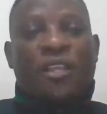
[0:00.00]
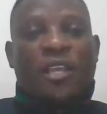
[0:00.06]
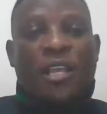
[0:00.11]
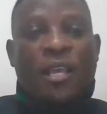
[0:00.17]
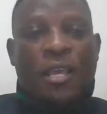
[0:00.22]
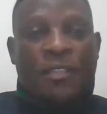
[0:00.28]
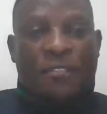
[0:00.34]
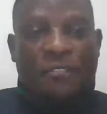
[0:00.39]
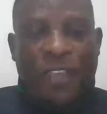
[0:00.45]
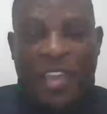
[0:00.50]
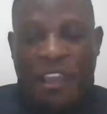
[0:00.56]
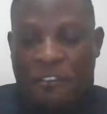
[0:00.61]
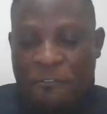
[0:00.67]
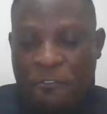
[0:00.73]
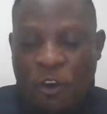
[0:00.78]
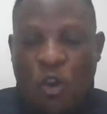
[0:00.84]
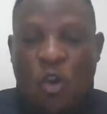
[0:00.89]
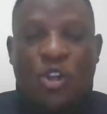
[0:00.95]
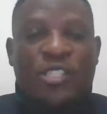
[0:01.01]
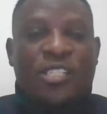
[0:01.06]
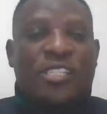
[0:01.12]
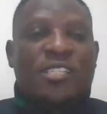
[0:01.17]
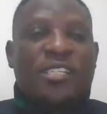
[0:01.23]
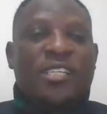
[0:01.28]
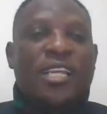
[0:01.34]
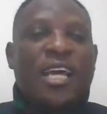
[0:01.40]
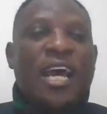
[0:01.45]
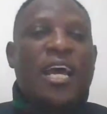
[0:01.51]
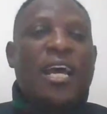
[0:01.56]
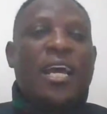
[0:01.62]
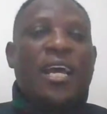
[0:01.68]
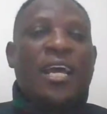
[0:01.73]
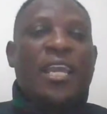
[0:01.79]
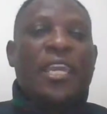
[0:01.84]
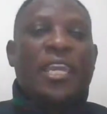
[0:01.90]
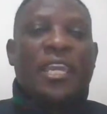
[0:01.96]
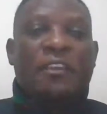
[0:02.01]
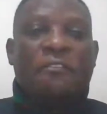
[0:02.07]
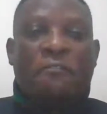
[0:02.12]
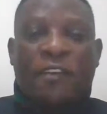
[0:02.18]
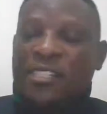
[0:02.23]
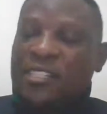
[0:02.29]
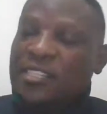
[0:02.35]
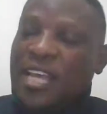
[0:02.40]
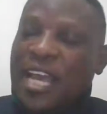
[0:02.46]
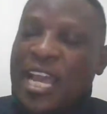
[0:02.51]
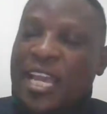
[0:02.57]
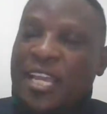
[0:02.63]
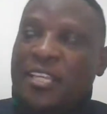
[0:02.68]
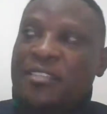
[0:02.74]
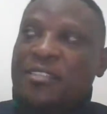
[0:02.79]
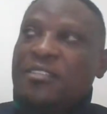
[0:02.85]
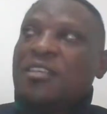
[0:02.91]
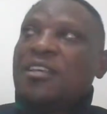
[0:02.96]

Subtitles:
therefore consider effect size,